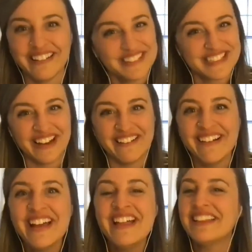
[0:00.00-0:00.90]
and so
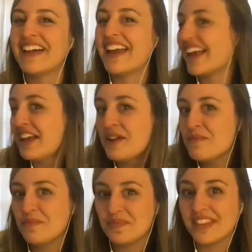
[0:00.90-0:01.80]
like
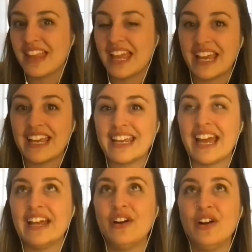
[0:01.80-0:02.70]

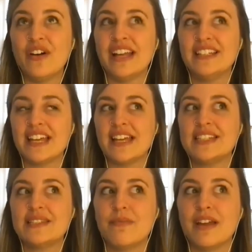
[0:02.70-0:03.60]
i don't know it's
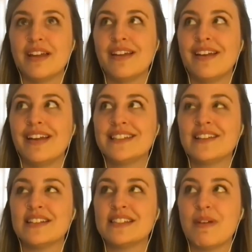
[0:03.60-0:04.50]
it's it's
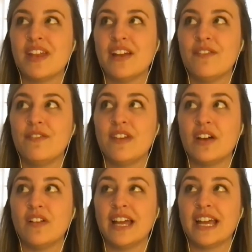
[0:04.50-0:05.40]
not something that i
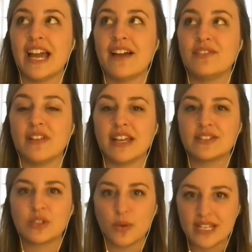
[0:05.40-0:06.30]
feel like i have to like
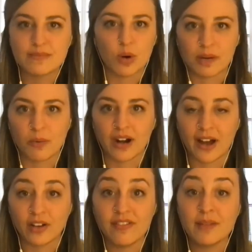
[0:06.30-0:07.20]
squeeze more and more
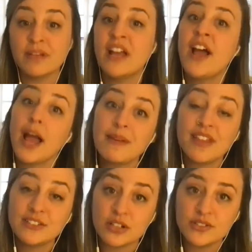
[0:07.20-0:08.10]
out of them i mean
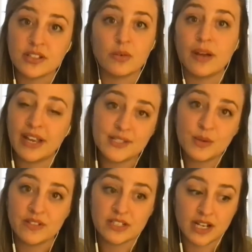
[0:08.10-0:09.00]
that's also i guess we
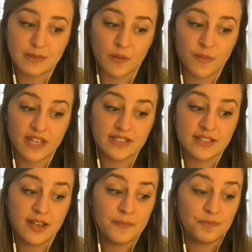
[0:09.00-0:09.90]
haven't talked about this
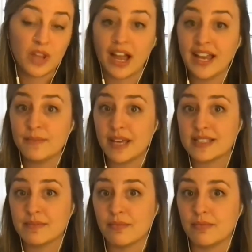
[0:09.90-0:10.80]
i
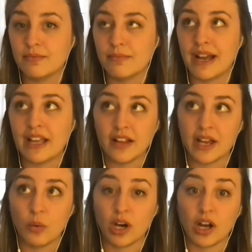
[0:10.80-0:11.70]
base my
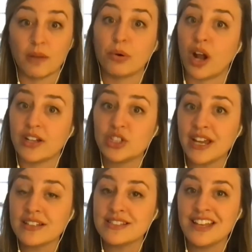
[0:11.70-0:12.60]
client work on
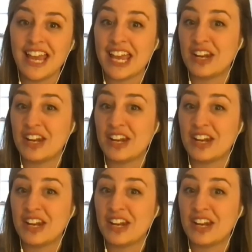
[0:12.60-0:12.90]
projects and